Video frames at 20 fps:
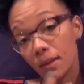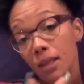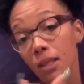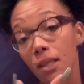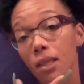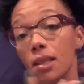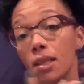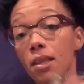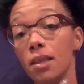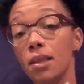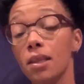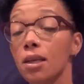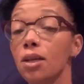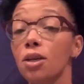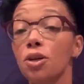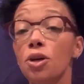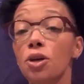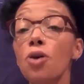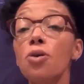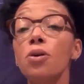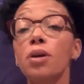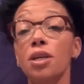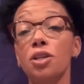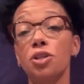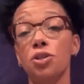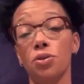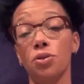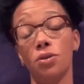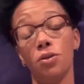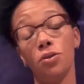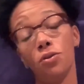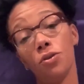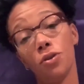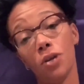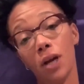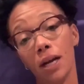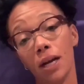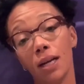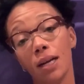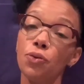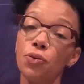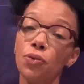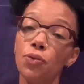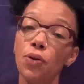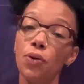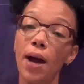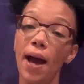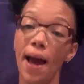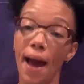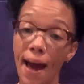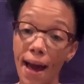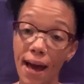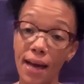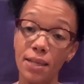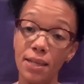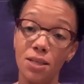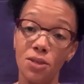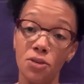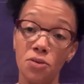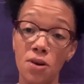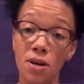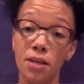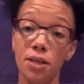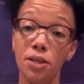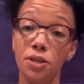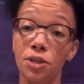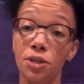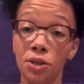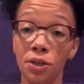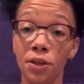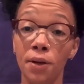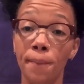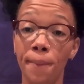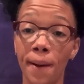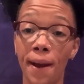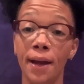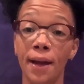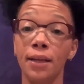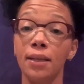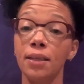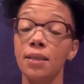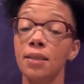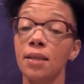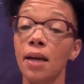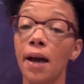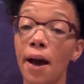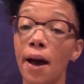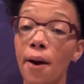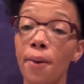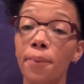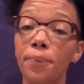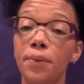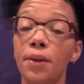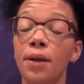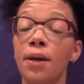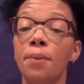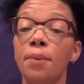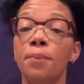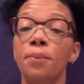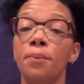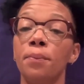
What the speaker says: Go get you a new credit card. Add someone to your bank to help them build their